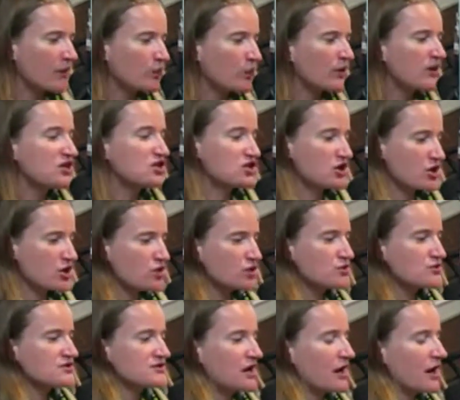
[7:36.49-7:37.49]
We
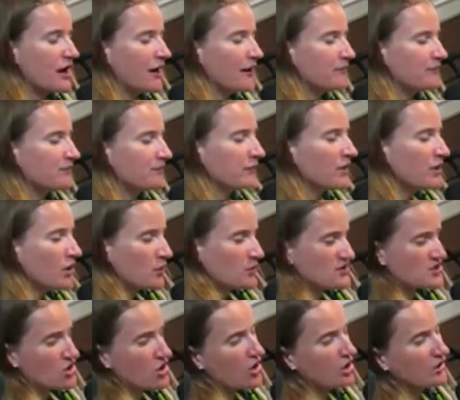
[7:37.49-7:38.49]
chose
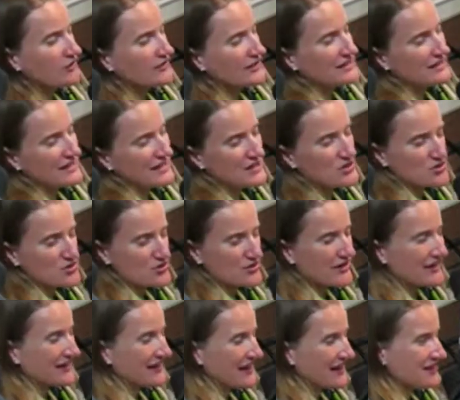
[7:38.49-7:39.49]
what's called in the
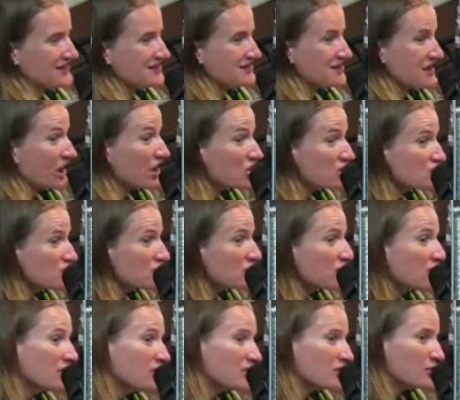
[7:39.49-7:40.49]
industry an
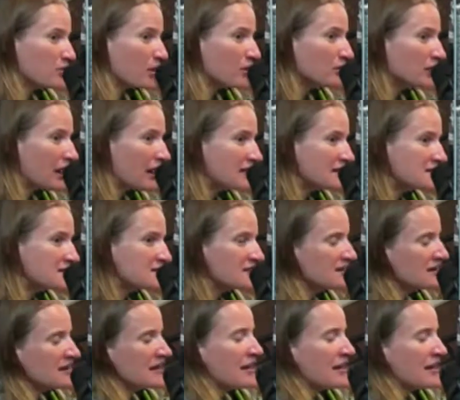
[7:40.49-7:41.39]
induction grow light.